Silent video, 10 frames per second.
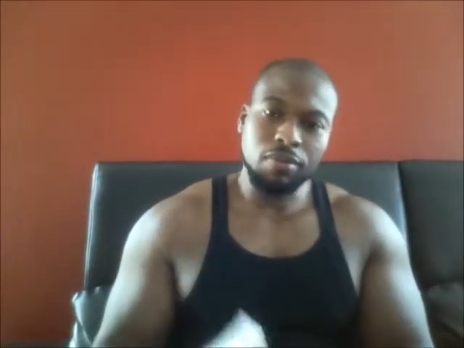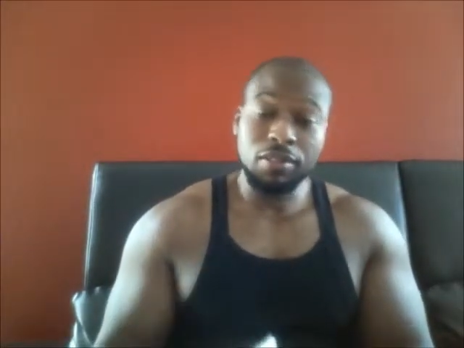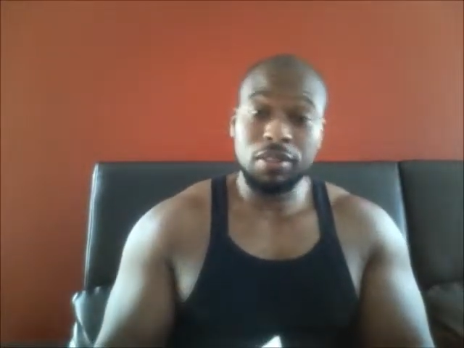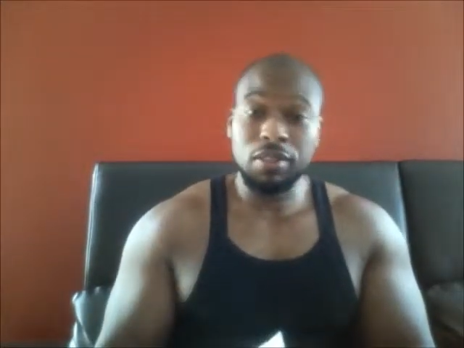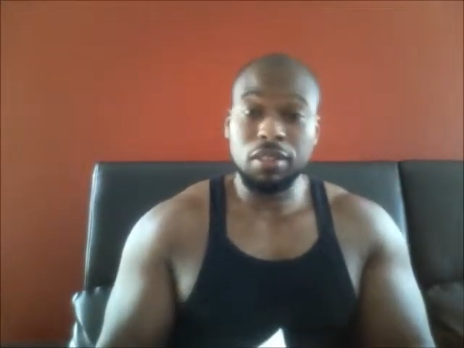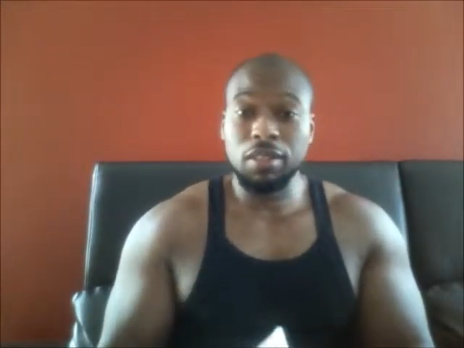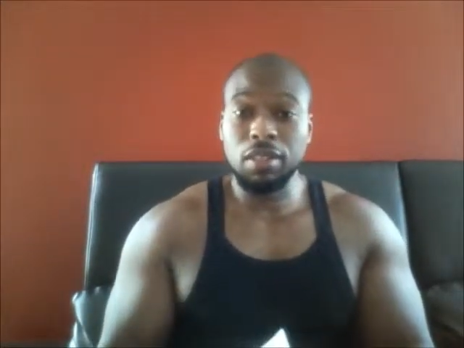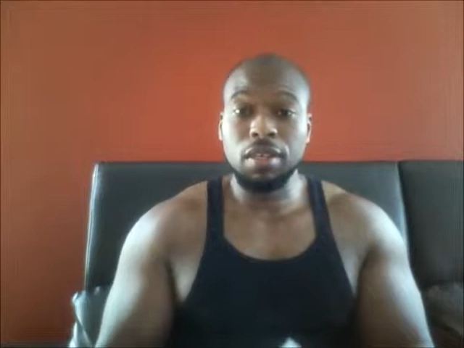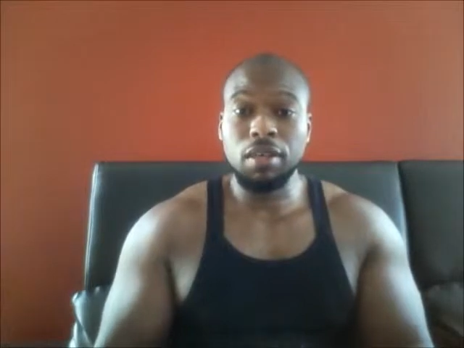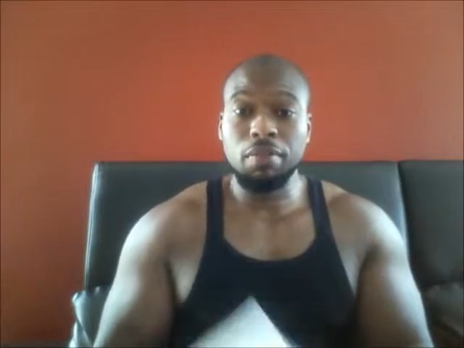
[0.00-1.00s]
which is the
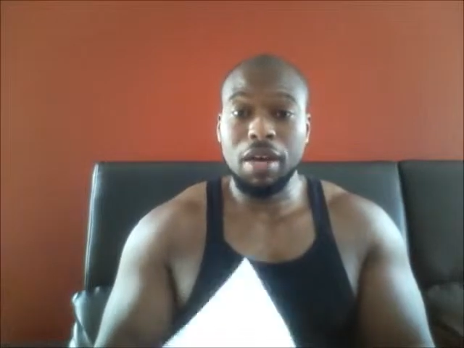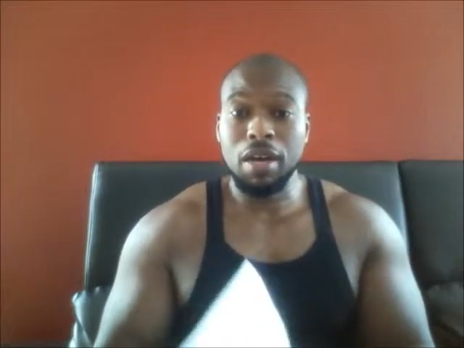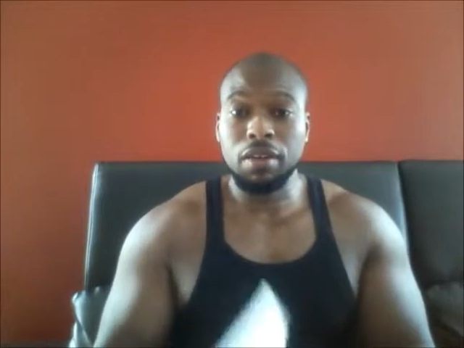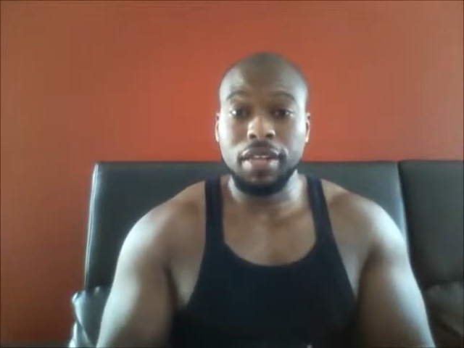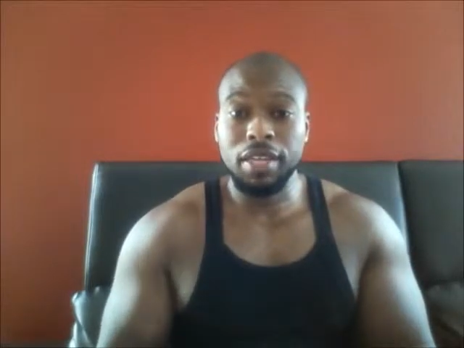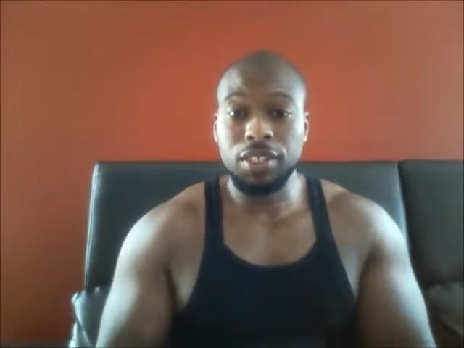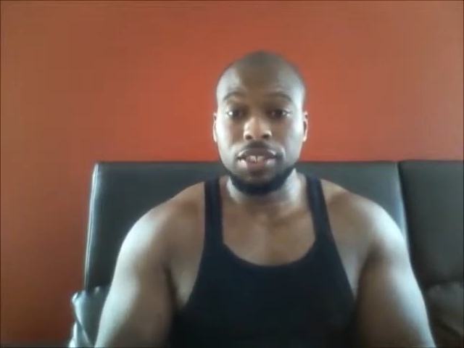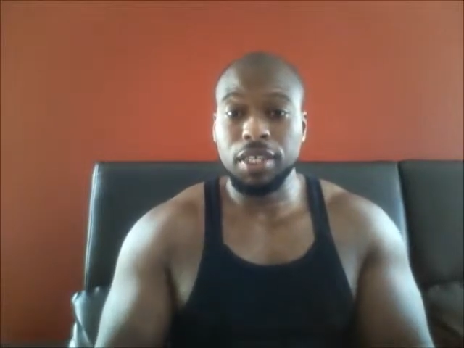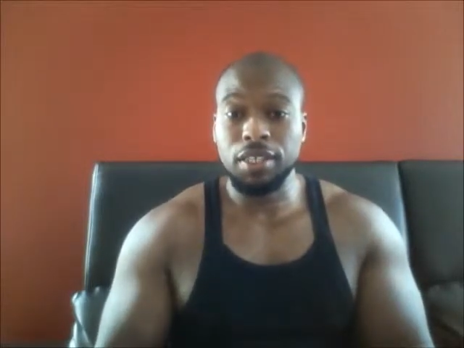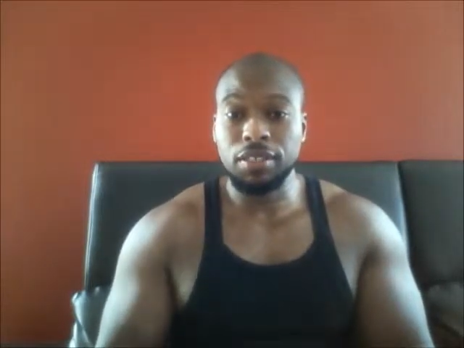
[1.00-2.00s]
good thing about
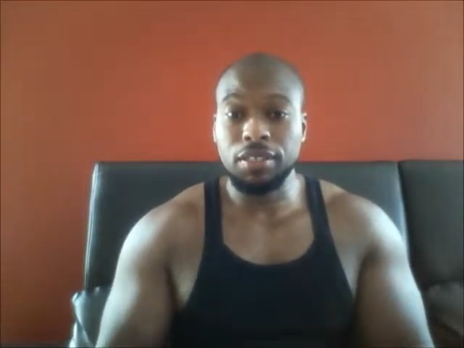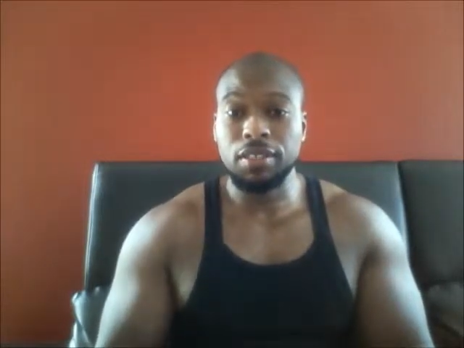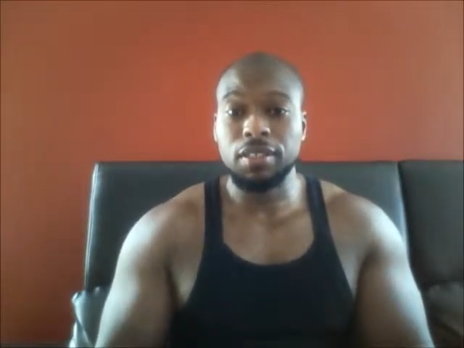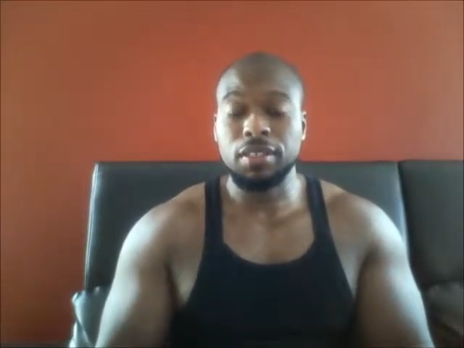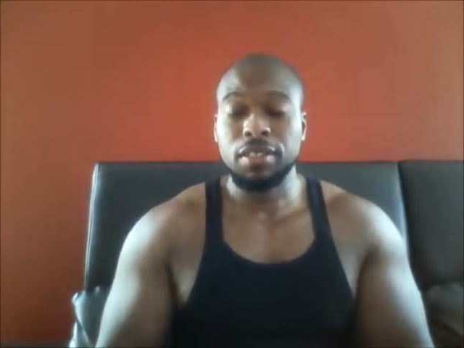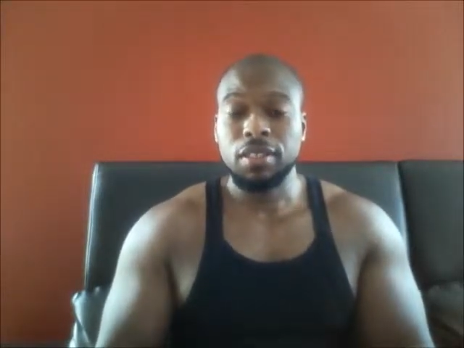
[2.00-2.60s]
education and